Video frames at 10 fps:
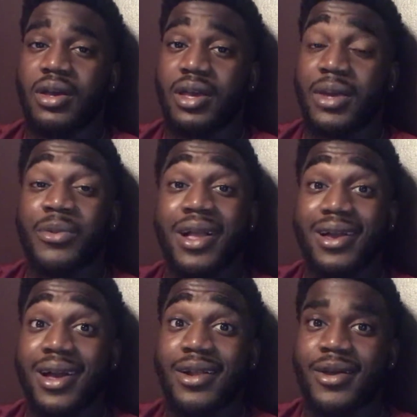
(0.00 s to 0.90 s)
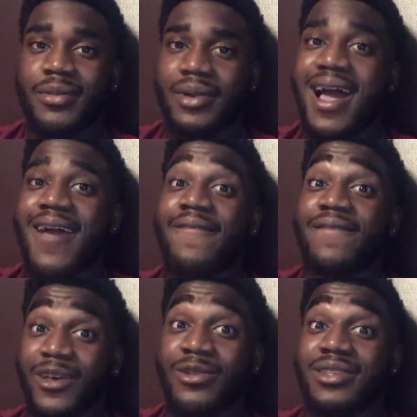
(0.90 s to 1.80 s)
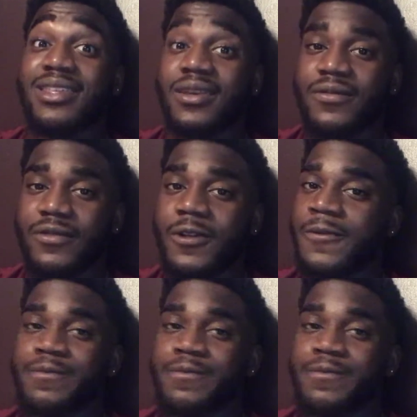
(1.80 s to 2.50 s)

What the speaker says: And when I got up, I felt different.